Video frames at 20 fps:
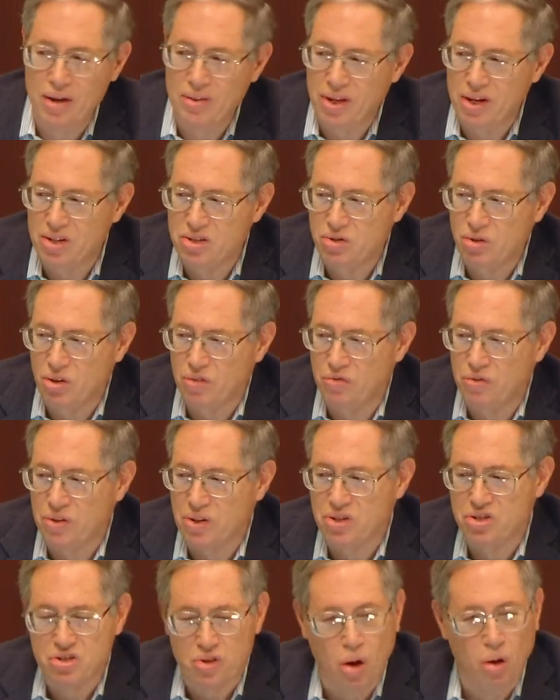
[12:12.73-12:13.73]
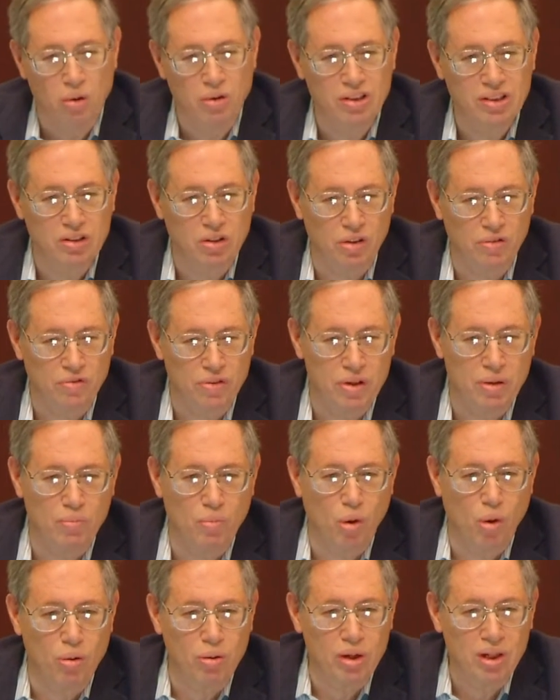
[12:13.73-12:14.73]
that it's good for the soul, it's good for the
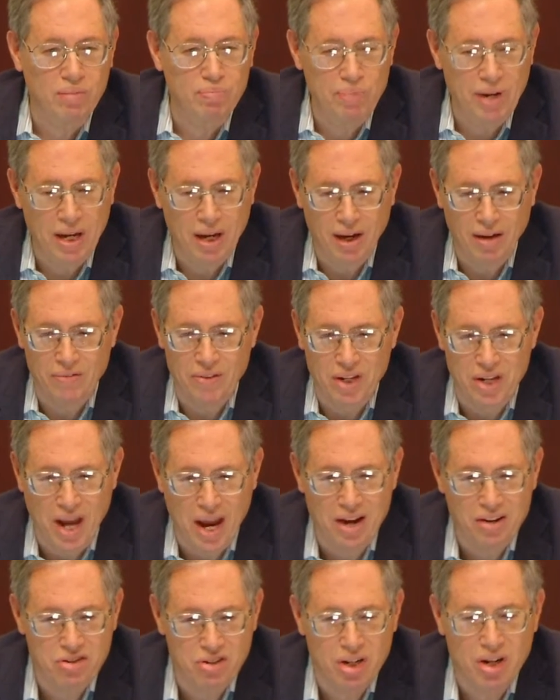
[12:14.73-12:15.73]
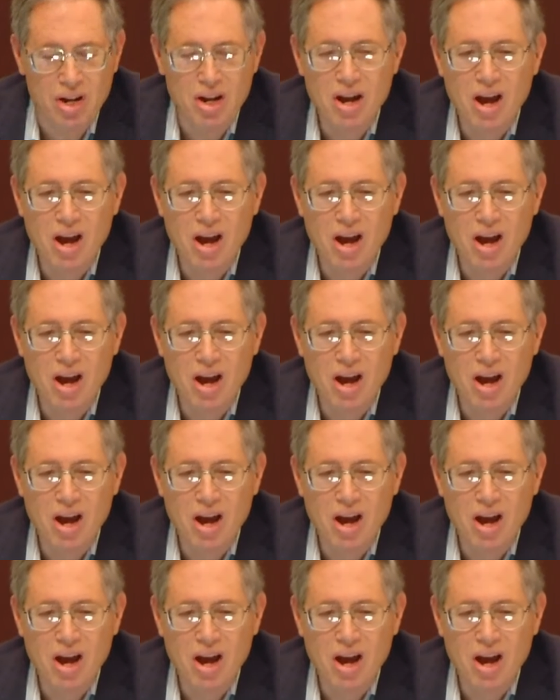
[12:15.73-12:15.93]
moral being of the nation,